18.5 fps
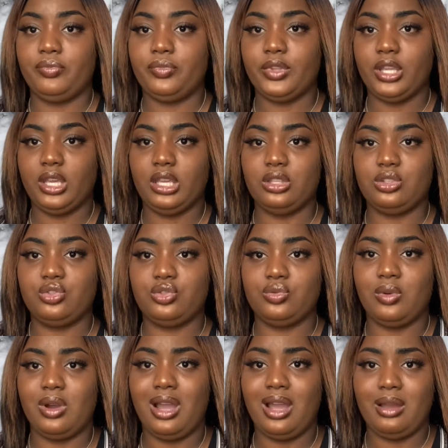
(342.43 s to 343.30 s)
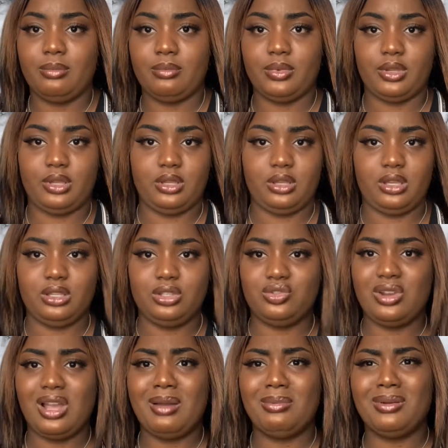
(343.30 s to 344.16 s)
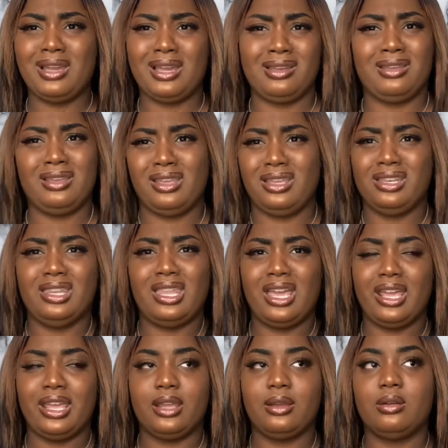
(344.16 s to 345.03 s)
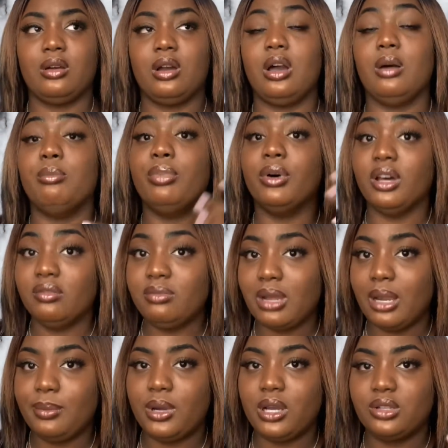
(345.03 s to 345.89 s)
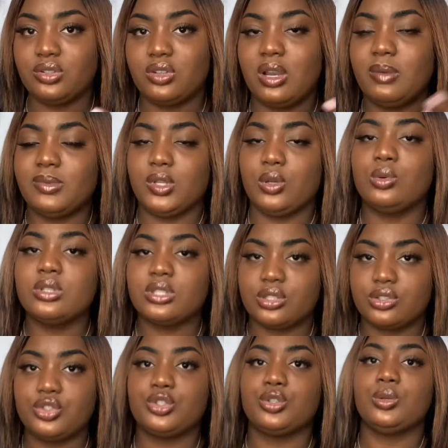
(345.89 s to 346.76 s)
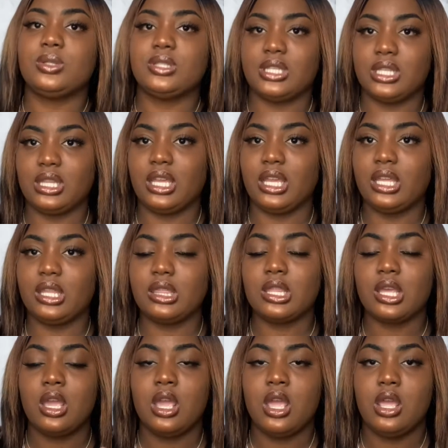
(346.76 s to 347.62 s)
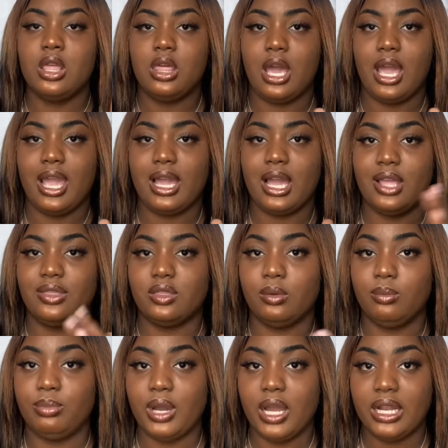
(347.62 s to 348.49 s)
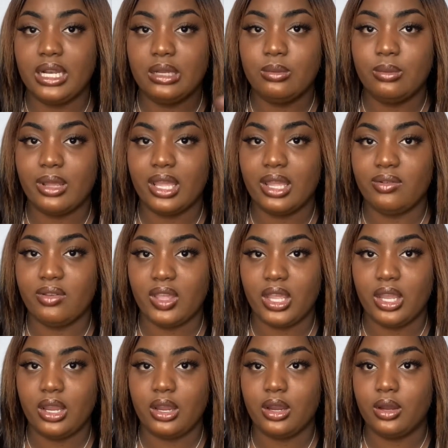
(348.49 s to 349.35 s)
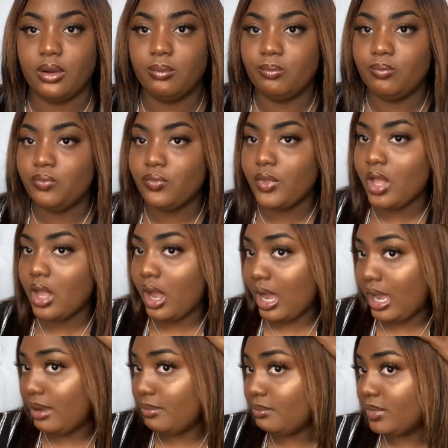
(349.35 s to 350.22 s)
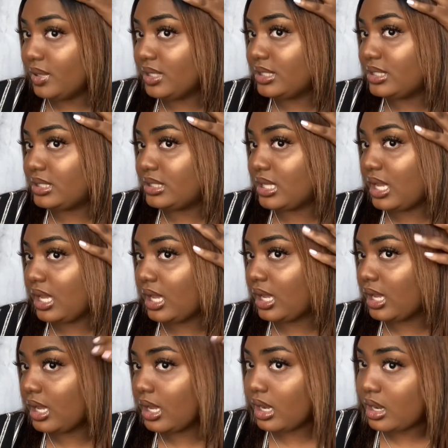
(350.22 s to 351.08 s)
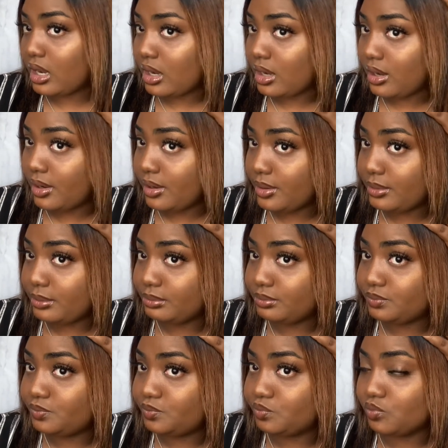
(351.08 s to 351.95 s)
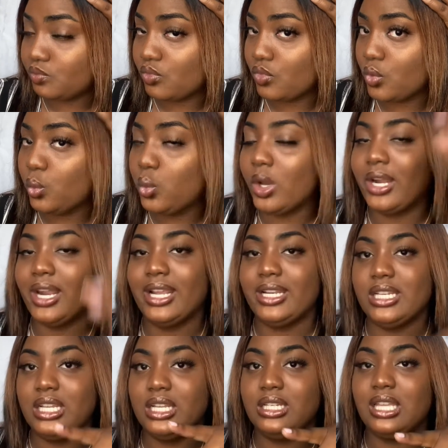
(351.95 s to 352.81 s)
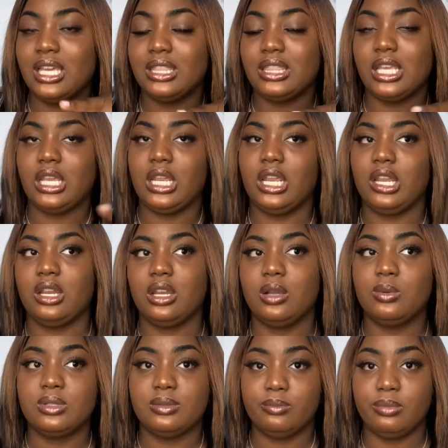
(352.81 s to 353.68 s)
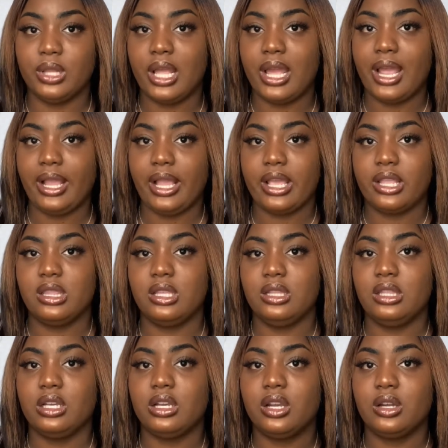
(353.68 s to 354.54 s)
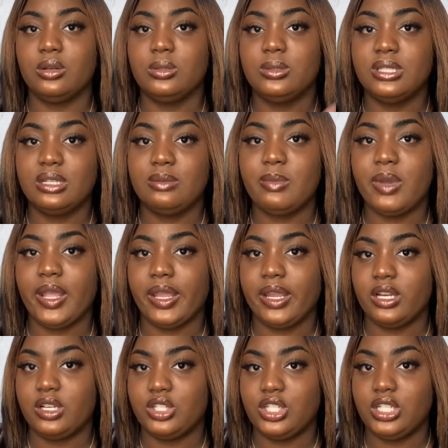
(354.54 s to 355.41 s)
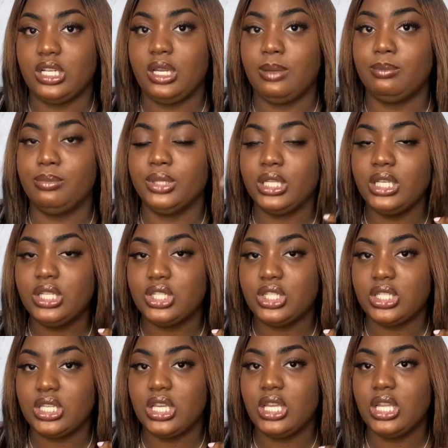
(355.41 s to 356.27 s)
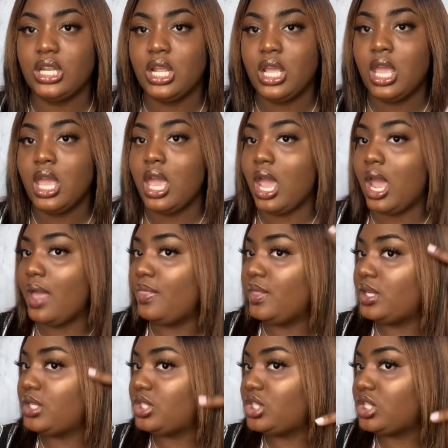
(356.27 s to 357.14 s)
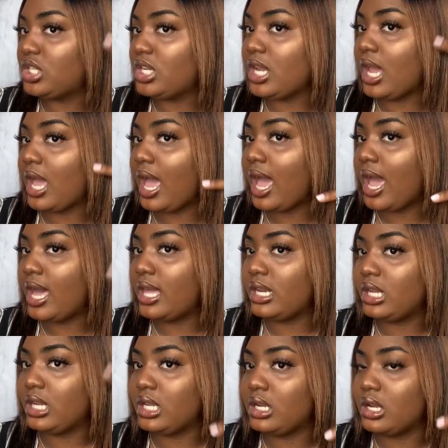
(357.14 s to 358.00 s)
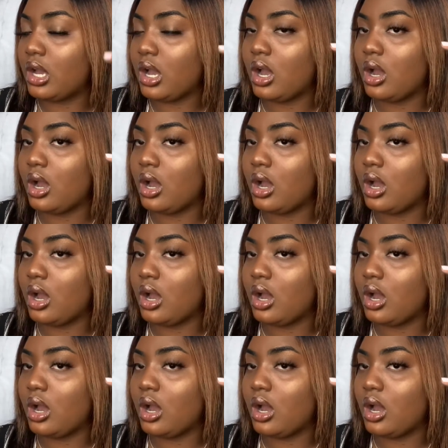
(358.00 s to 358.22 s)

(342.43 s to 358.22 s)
It dropped in like above my bra strap, so it was true to length. I got the body wave hair. I must say, when I did get the hair, it was black, and then the girl who did my hair, she bleached it, and then she added